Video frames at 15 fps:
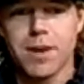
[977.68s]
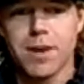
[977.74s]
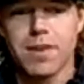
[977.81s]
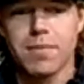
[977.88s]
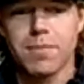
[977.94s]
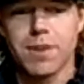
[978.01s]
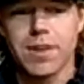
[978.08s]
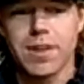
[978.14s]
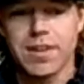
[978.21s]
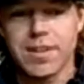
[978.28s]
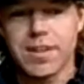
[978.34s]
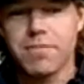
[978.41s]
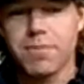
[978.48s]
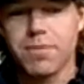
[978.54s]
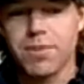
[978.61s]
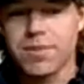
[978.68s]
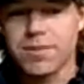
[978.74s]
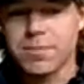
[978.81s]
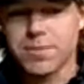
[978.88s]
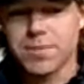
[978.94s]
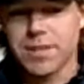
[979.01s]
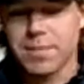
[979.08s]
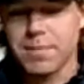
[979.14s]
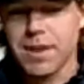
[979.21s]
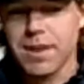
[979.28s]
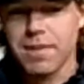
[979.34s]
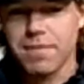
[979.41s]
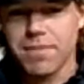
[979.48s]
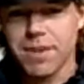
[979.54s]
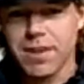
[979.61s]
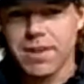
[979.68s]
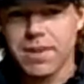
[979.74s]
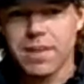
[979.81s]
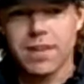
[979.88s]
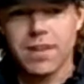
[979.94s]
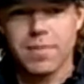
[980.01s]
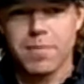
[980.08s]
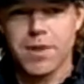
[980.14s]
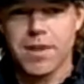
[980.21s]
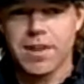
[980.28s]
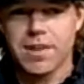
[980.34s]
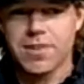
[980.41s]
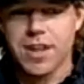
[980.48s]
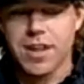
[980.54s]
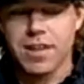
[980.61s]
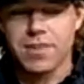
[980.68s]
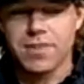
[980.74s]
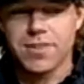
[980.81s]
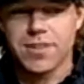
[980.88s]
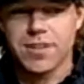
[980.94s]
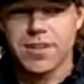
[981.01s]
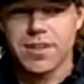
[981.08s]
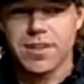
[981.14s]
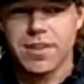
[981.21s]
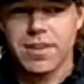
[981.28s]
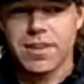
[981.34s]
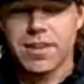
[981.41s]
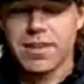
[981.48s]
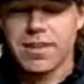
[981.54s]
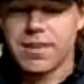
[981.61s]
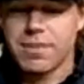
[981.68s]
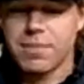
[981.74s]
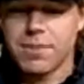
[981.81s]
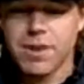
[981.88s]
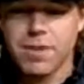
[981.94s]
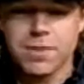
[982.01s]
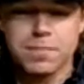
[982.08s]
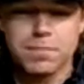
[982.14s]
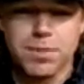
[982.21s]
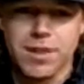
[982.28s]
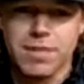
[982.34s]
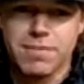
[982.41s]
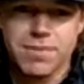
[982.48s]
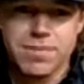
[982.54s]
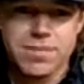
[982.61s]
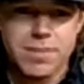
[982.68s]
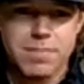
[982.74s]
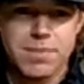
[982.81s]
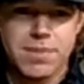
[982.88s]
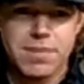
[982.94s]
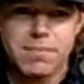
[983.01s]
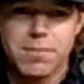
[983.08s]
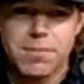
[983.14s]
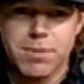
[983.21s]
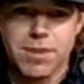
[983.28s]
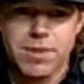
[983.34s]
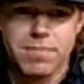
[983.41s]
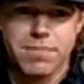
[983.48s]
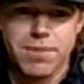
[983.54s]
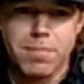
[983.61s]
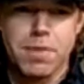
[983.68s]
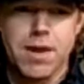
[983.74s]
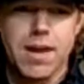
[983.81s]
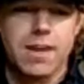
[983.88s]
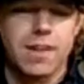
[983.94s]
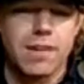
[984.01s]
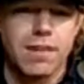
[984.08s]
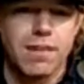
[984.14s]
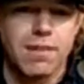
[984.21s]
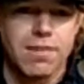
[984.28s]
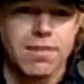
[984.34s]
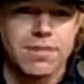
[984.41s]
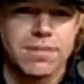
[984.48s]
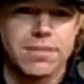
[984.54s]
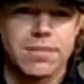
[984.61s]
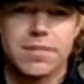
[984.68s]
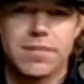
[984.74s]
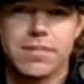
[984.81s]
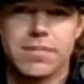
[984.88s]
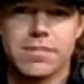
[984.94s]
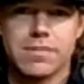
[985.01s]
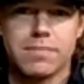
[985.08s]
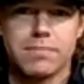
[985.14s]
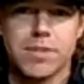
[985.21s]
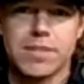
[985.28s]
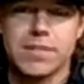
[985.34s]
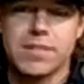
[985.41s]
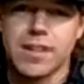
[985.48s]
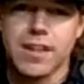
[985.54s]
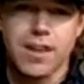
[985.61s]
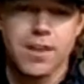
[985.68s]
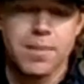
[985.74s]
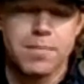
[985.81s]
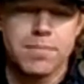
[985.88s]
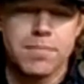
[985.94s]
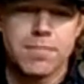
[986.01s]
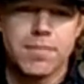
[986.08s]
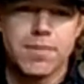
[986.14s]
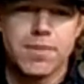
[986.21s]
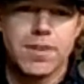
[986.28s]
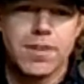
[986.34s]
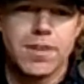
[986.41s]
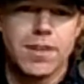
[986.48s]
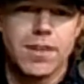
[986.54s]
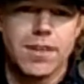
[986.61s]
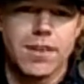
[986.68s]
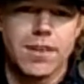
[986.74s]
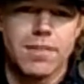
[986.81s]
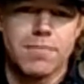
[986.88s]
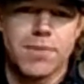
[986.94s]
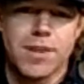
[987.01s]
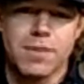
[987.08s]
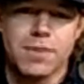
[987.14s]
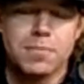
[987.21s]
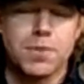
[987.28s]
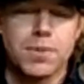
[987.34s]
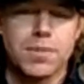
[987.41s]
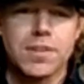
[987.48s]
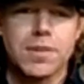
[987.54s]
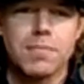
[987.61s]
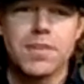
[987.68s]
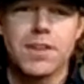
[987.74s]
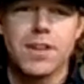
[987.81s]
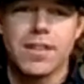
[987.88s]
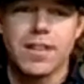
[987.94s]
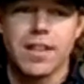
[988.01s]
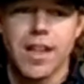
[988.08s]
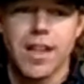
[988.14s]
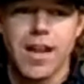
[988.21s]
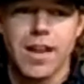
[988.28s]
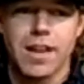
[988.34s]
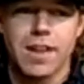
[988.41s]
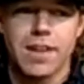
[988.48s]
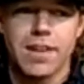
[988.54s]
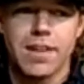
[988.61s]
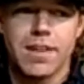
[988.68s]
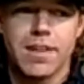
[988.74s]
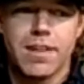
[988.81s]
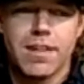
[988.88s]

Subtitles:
But what he did for us was he made it fun. He made it challenging. We always played for something. We played for a pack of cards, piece of gum. He always put something on the line.